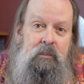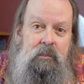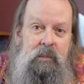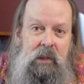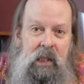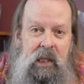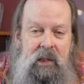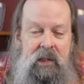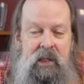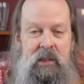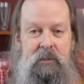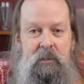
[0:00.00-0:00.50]

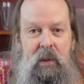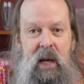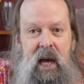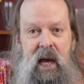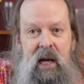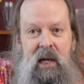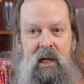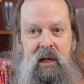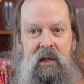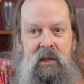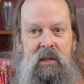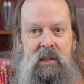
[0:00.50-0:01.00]
play this
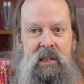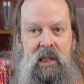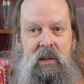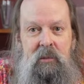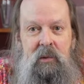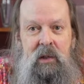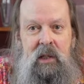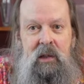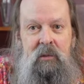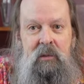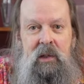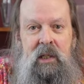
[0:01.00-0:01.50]
back, I'll see
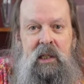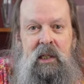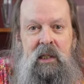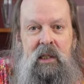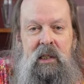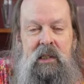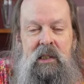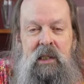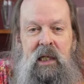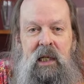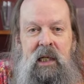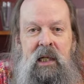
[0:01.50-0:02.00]
what it really
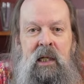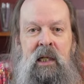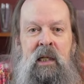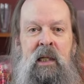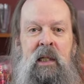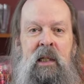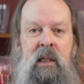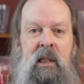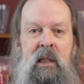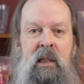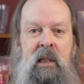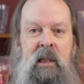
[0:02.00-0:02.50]
looks like.
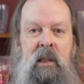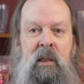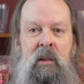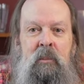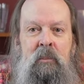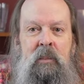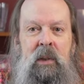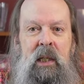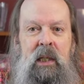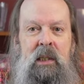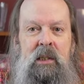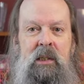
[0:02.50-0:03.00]

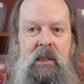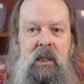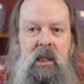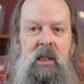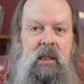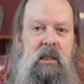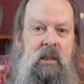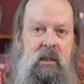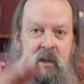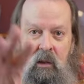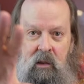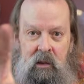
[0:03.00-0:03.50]
But
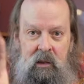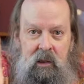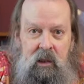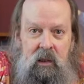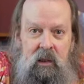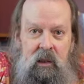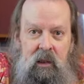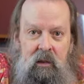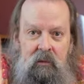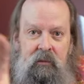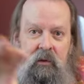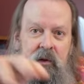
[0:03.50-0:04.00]
just on the
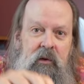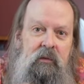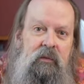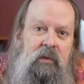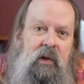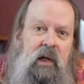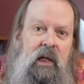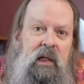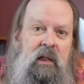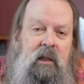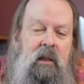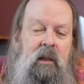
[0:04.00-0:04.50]
little
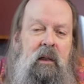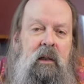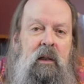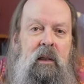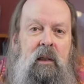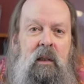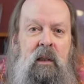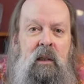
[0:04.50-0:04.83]
viewfinder,